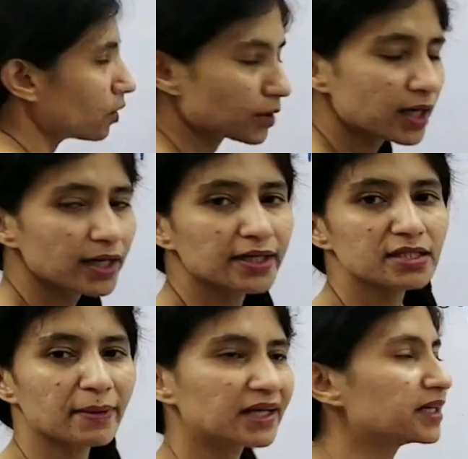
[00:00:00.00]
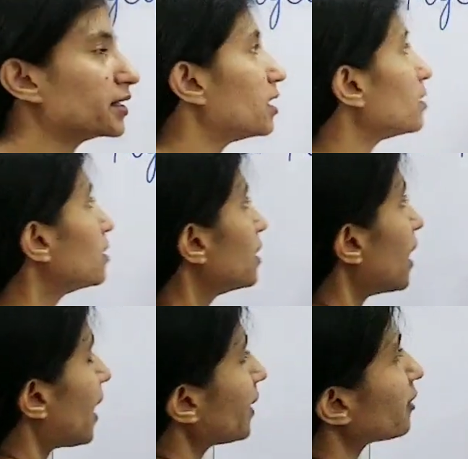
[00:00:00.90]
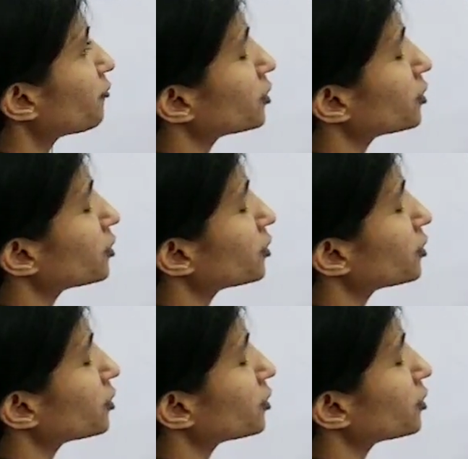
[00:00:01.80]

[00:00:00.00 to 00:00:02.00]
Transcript: Okay, it is a bacteria, and if